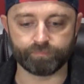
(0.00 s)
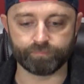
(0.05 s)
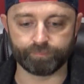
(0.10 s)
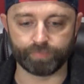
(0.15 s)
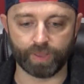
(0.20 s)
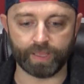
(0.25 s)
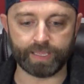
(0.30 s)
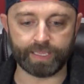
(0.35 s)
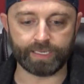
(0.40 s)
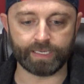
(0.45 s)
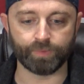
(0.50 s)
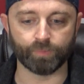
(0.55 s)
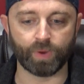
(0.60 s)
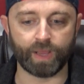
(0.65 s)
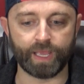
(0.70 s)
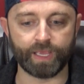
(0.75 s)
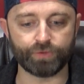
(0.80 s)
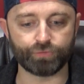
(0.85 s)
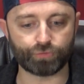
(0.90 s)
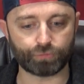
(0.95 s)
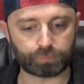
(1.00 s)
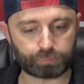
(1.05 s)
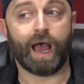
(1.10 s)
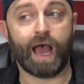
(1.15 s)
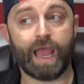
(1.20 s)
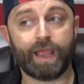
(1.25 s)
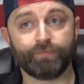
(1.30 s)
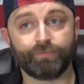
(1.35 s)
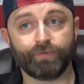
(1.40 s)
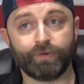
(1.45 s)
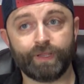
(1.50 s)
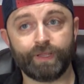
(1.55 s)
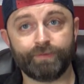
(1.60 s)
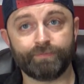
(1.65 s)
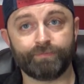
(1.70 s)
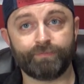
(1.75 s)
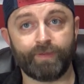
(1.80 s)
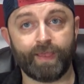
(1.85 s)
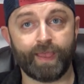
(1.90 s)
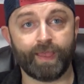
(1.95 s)
But anyways, Ivory
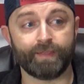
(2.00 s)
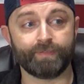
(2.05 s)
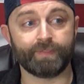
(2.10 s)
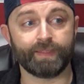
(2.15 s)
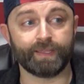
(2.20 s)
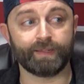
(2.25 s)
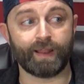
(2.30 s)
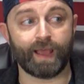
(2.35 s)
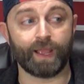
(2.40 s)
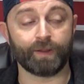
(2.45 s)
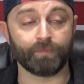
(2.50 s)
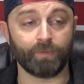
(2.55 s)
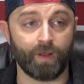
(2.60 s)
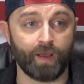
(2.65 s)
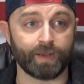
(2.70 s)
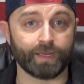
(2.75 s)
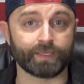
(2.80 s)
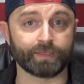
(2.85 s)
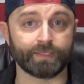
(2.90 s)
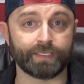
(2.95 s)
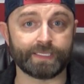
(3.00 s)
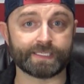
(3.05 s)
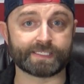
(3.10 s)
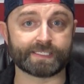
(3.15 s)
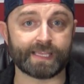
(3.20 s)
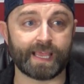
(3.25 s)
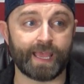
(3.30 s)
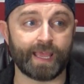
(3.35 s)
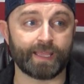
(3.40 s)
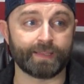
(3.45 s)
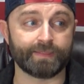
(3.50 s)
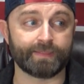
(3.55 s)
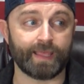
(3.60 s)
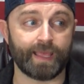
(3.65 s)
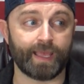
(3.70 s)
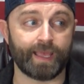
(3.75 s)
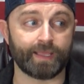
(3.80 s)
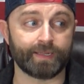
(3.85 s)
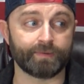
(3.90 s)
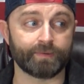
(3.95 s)
Van then ironically said
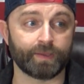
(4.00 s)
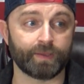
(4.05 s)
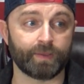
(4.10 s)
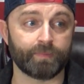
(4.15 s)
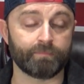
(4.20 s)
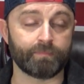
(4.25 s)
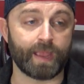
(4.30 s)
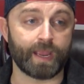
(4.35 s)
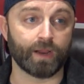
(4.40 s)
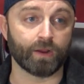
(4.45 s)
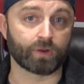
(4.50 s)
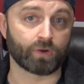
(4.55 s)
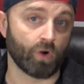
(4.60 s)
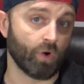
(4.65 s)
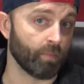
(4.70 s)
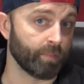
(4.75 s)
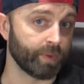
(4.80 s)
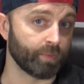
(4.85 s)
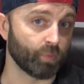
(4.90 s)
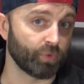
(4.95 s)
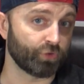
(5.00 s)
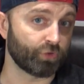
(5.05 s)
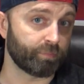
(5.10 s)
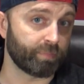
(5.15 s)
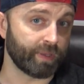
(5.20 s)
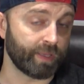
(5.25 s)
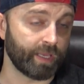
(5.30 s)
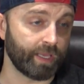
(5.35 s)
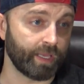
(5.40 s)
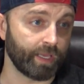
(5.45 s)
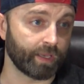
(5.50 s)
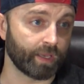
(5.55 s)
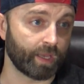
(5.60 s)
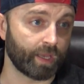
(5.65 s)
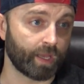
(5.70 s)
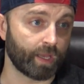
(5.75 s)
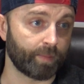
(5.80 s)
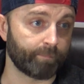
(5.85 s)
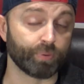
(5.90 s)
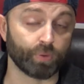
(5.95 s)
that Mayor Coleman was being
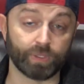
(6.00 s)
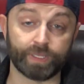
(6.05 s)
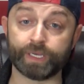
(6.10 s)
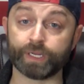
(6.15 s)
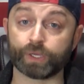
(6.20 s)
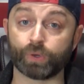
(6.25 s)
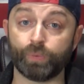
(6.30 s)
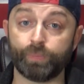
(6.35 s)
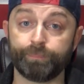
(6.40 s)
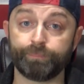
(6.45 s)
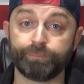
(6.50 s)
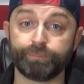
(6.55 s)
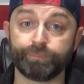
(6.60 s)
political.